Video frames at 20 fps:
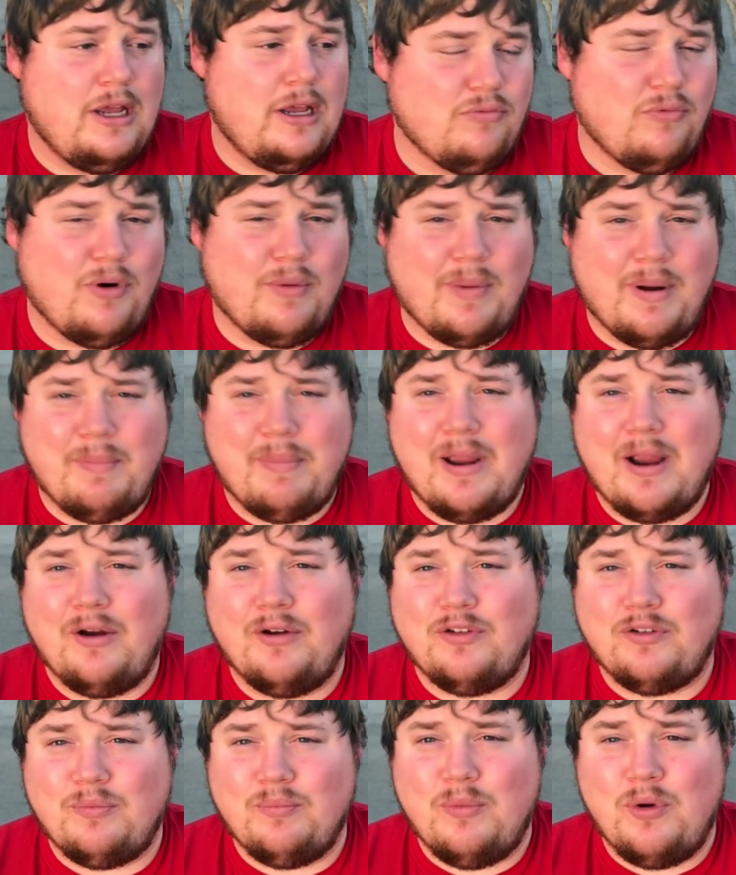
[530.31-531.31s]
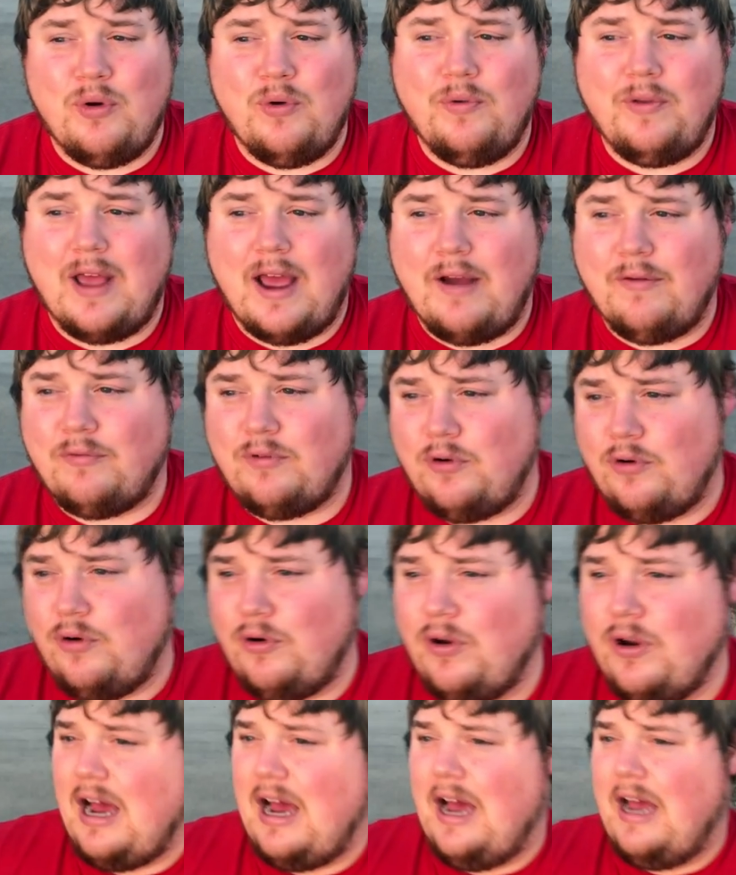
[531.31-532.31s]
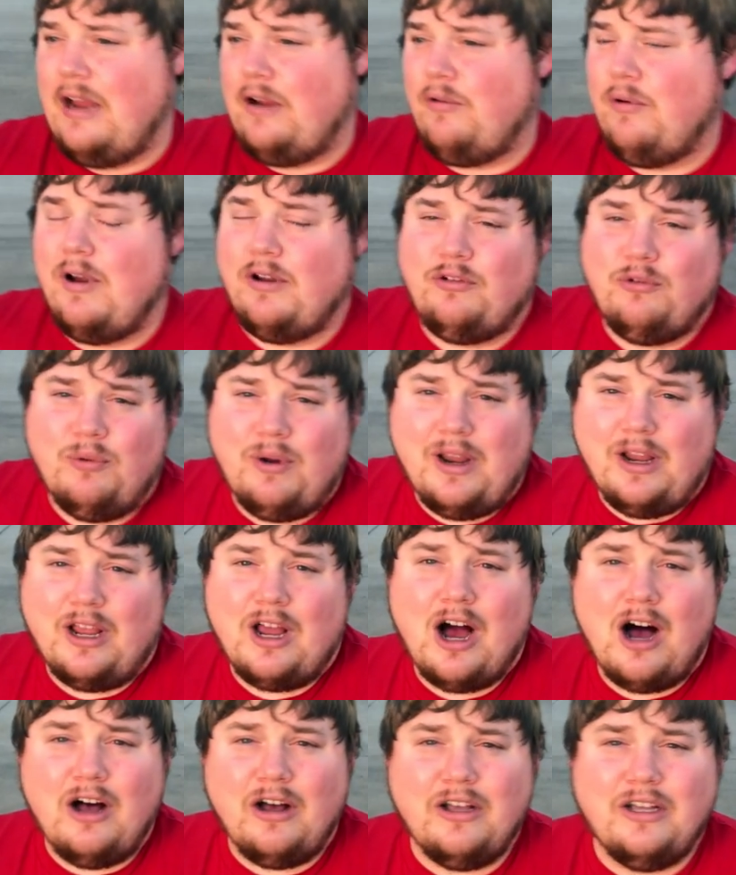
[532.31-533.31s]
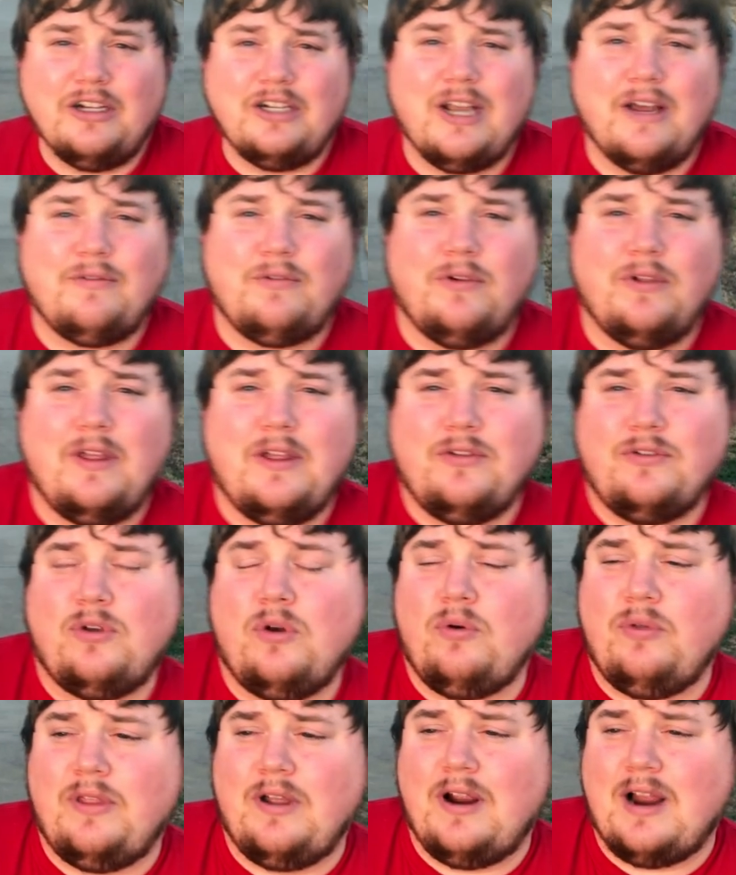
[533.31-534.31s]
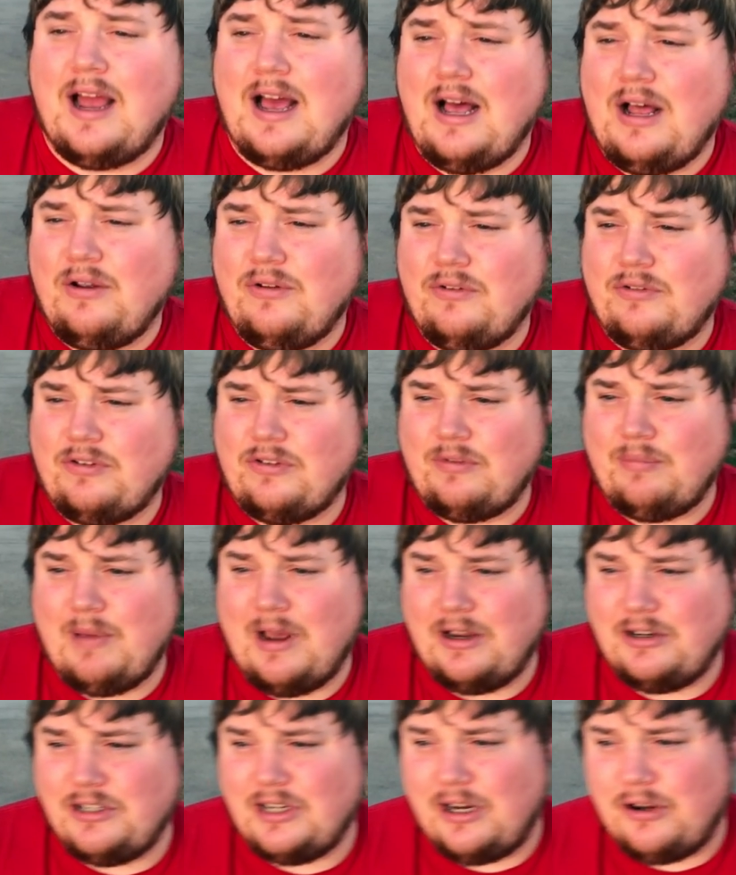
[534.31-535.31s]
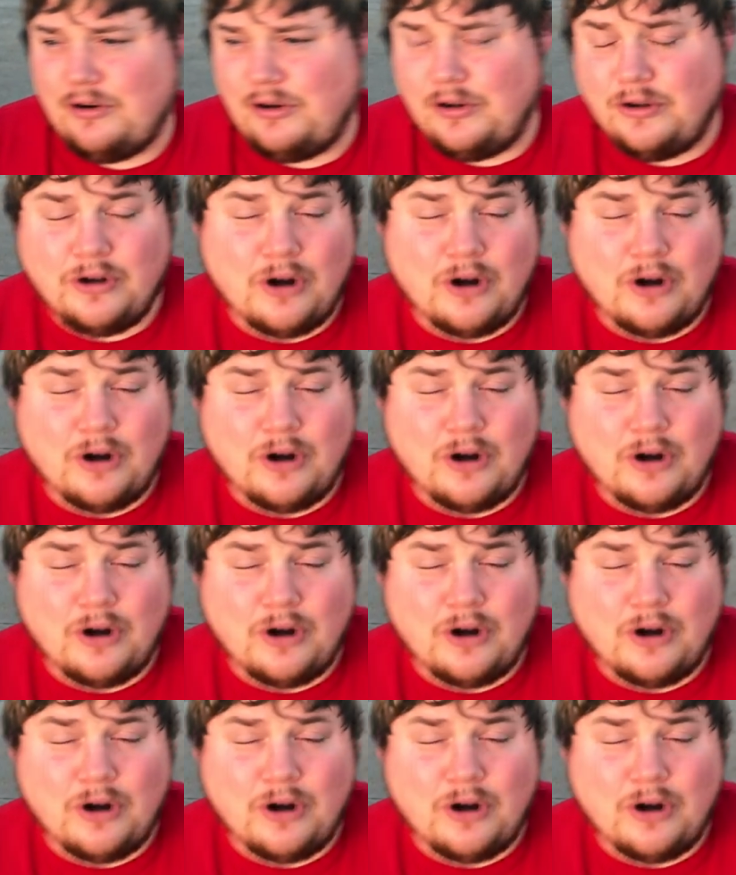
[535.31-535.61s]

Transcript: where my parents moved after I graduated college, after they sold their house, my childhood